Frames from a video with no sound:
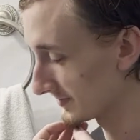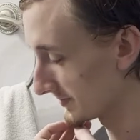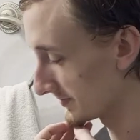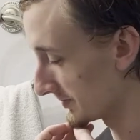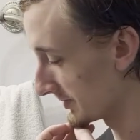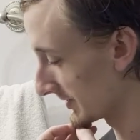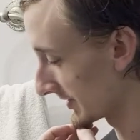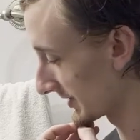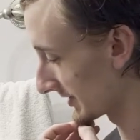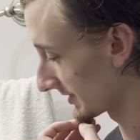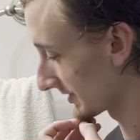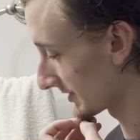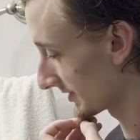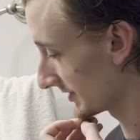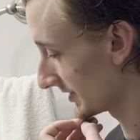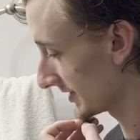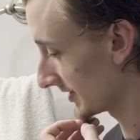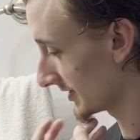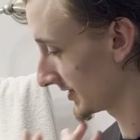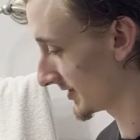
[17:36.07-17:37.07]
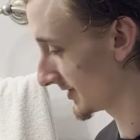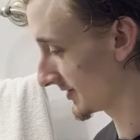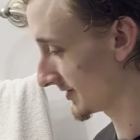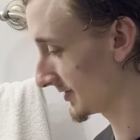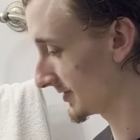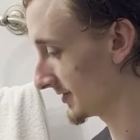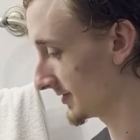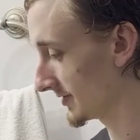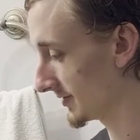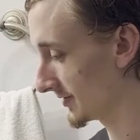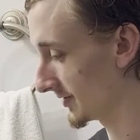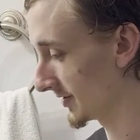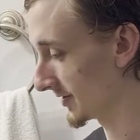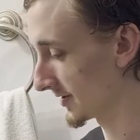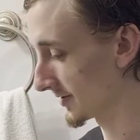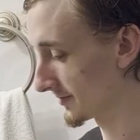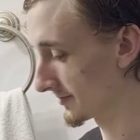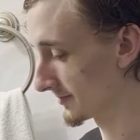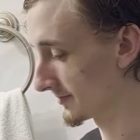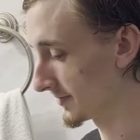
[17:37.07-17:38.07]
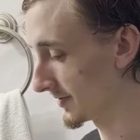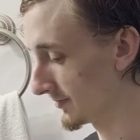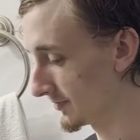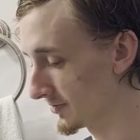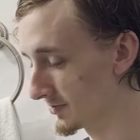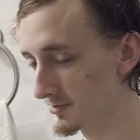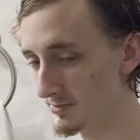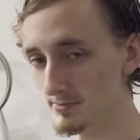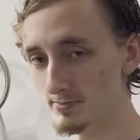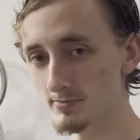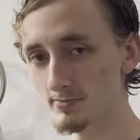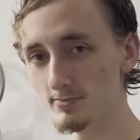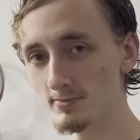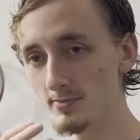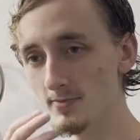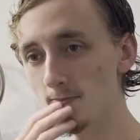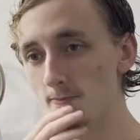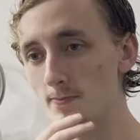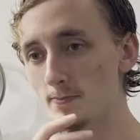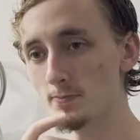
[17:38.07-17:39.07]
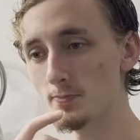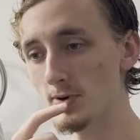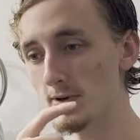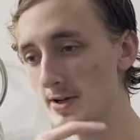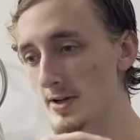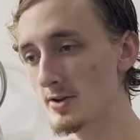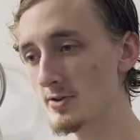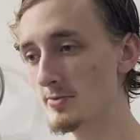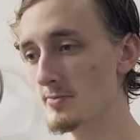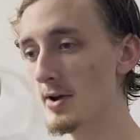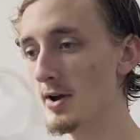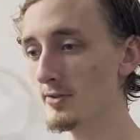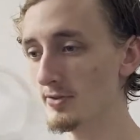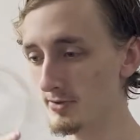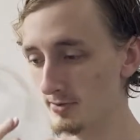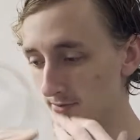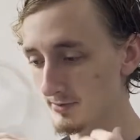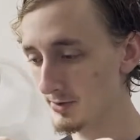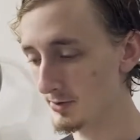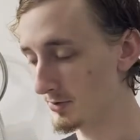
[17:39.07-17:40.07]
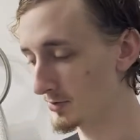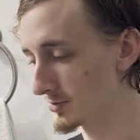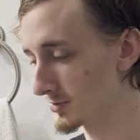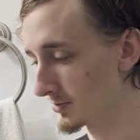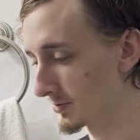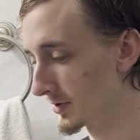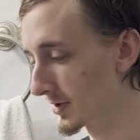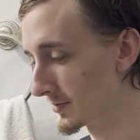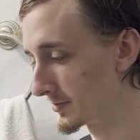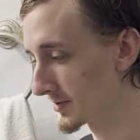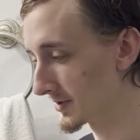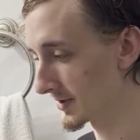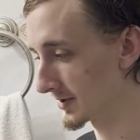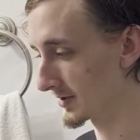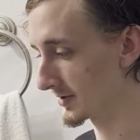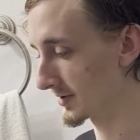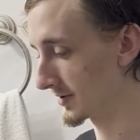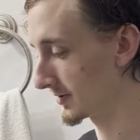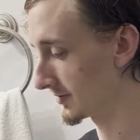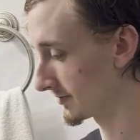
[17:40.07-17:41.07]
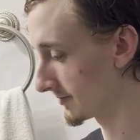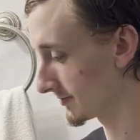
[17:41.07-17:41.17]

But if you put it in your mouth and close your lips, then it